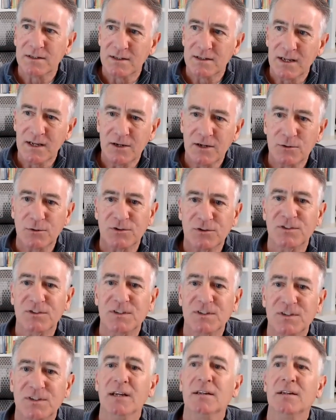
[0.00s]
they
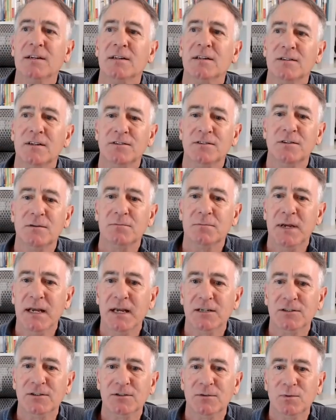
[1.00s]
understand doesn't
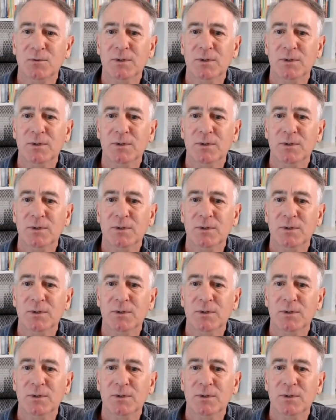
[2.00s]
match